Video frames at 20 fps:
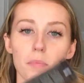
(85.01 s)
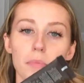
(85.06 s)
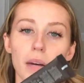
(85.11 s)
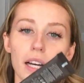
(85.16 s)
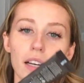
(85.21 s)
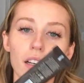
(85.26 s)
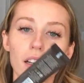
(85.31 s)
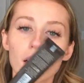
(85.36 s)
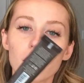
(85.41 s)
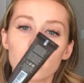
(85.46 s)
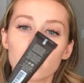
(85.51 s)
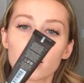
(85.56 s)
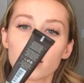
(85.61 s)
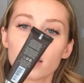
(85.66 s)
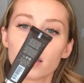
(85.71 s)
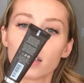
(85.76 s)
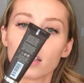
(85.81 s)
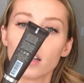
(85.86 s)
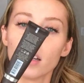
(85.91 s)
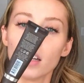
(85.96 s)
Becca
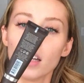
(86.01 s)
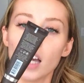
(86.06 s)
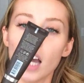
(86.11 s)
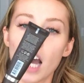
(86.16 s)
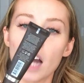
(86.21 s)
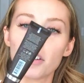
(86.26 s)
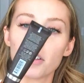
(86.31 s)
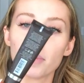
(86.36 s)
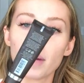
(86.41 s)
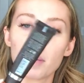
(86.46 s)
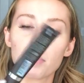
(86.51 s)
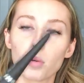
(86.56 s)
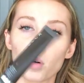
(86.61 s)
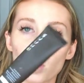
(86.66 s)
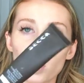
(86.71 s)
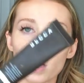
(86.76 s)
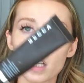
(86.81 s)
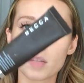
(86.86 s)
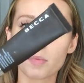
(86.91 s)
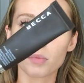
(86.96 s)
Ever Matte
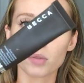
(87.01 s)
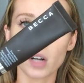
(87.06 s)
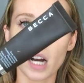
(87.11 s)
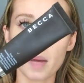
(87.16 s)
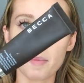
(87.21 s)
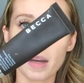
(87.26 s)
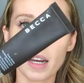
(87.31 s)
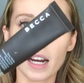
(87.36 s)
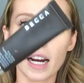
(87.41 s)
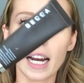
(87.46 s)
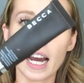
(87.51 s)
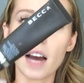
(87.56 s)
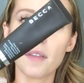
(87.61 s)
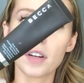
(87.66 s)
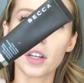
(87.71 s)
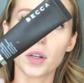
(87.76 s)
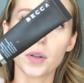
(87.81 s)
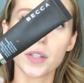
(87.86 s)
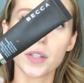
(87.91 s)
poreless priming. I haven't